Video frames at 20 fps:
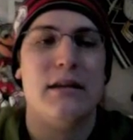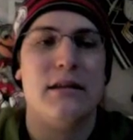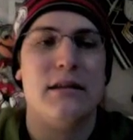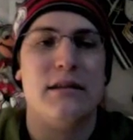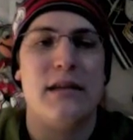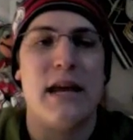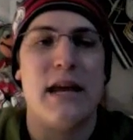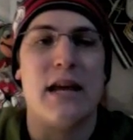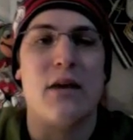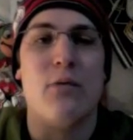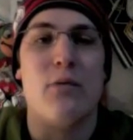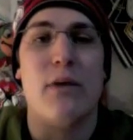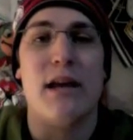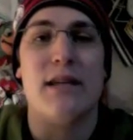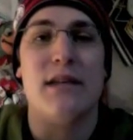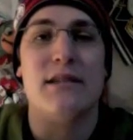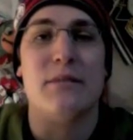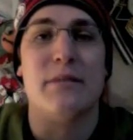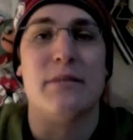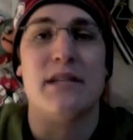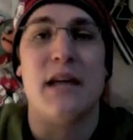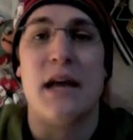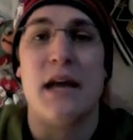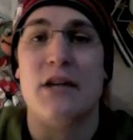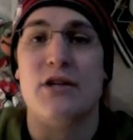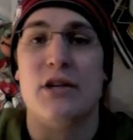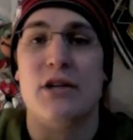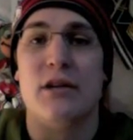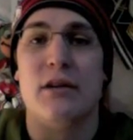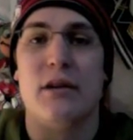take away some
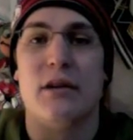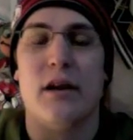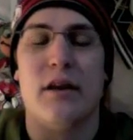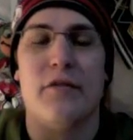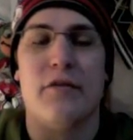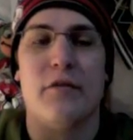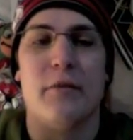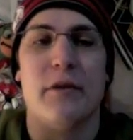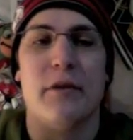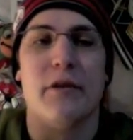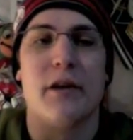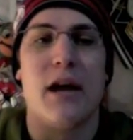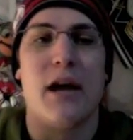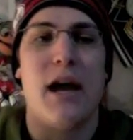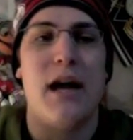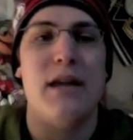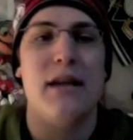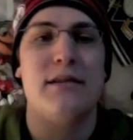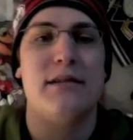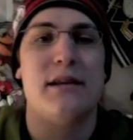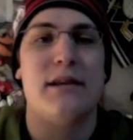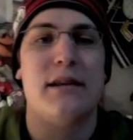attention uh, from other guys.